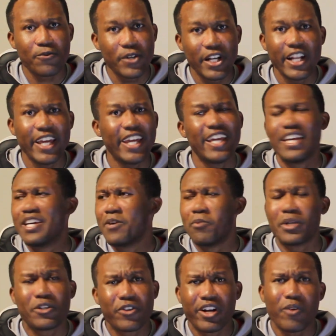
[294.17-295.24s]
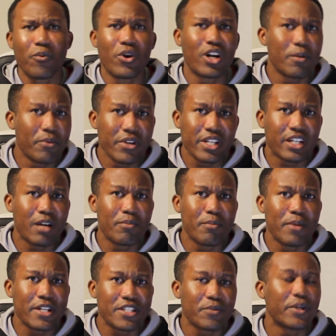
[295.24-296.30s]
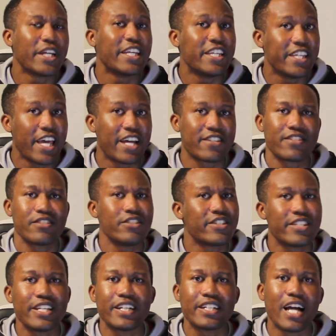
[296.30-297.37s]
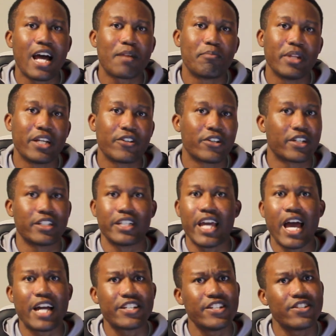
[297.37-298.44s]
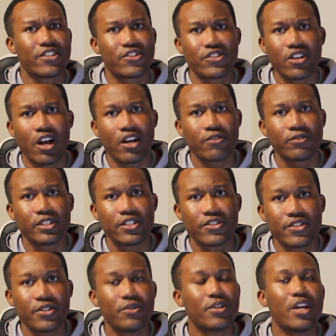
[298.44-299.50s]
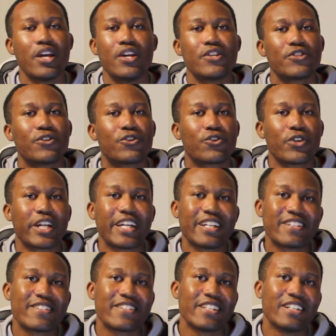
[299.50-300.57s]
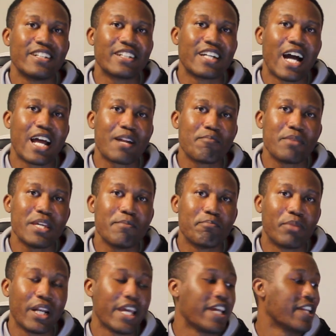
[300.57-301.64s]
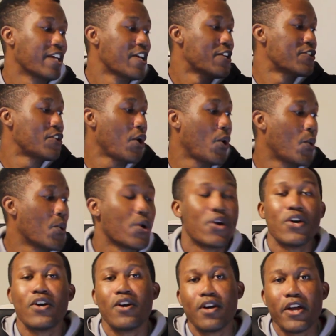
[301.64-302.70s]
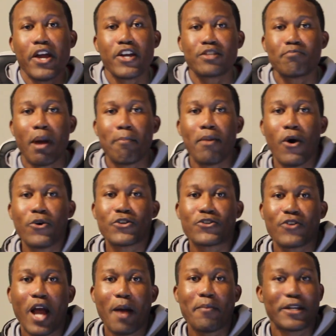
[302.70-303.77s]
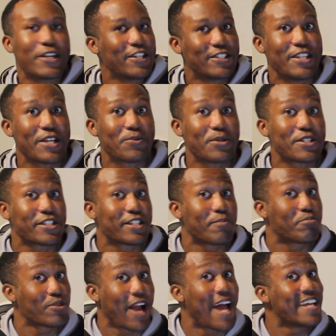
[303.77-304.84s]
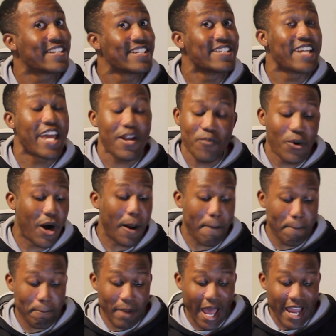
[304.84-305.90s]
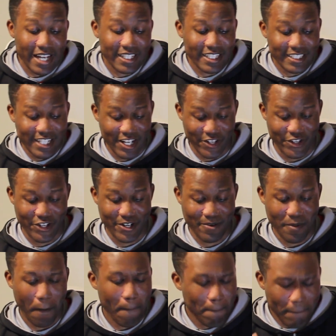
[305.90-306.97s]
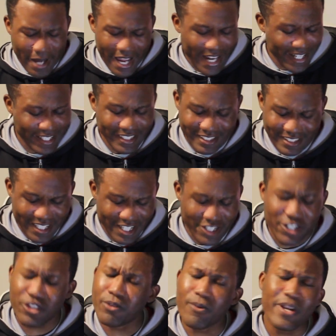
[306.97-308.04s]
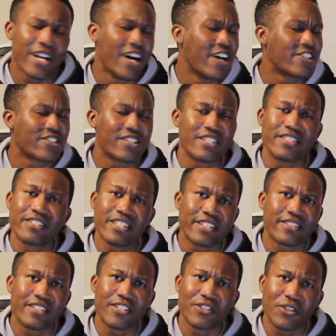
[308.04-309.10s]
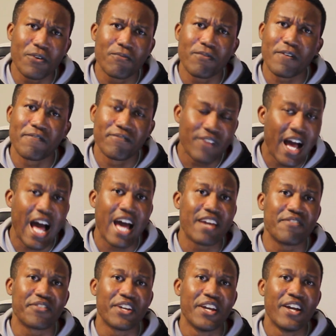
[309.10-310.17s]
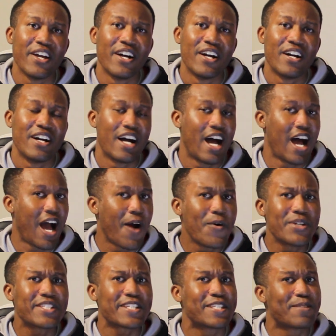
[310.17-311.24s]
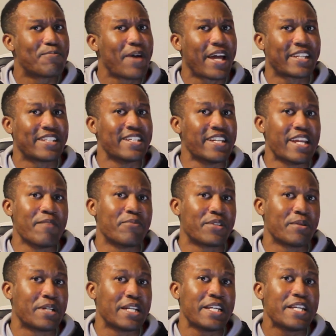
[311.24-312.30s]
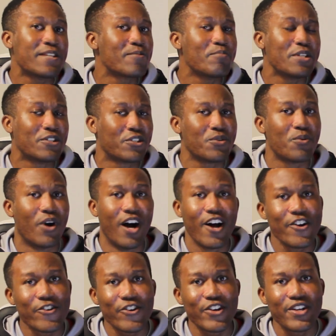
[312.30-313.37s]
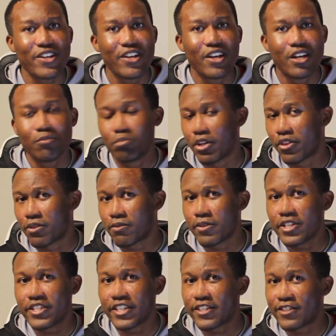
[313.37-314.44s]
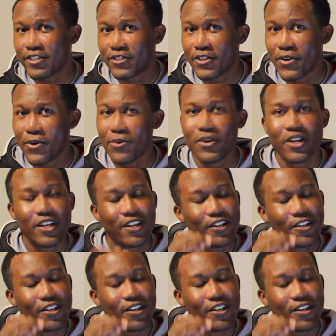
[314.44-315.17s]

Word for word: Really? With Cricket World Cup only a couple months away? Yes, you still gotta play cricket. The Ashes are starting real soon, so cricket is still gotta be played. So, Here's my bonus round because this surprise in day one. Bangladesh. Bangladesh. 362 for 5. I was expecting them to at least be 200, but 362?